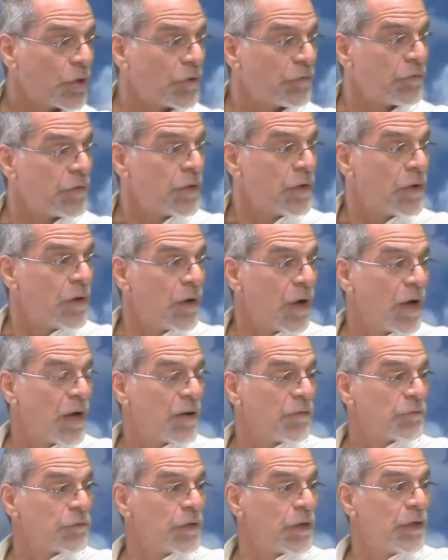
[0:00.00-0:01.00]
of
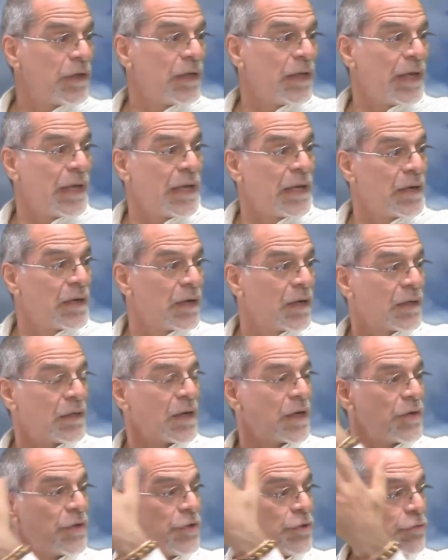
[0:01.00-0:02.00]
after in
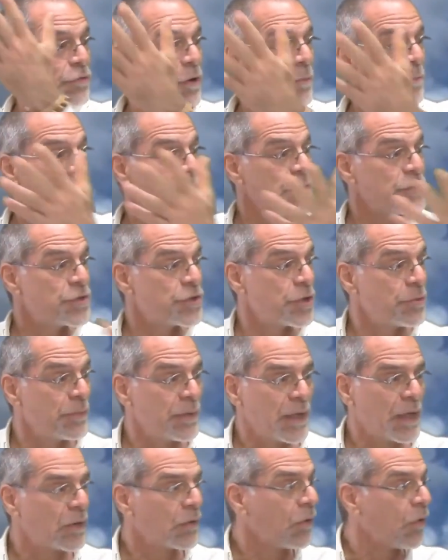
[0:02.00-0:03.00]
England and Europe and
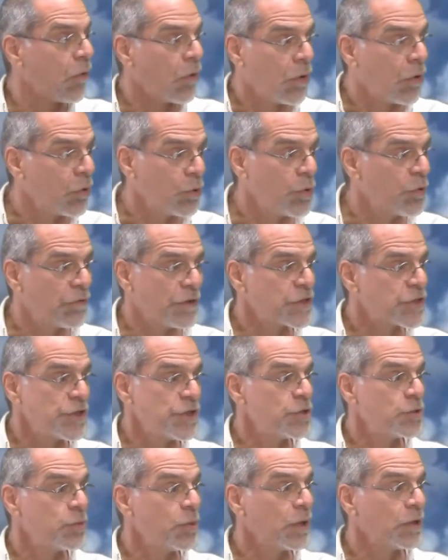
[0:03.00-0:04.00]
Germany and all over.
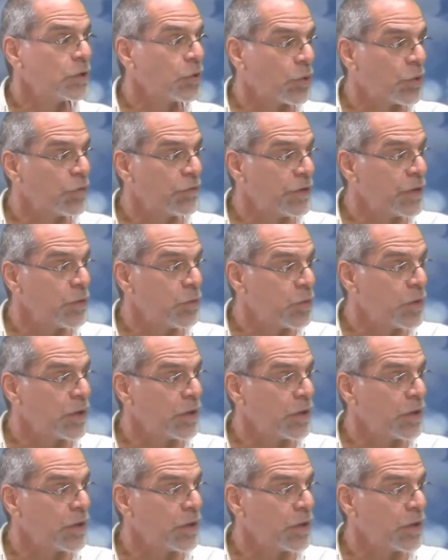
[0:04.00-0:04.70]
She's worked all over the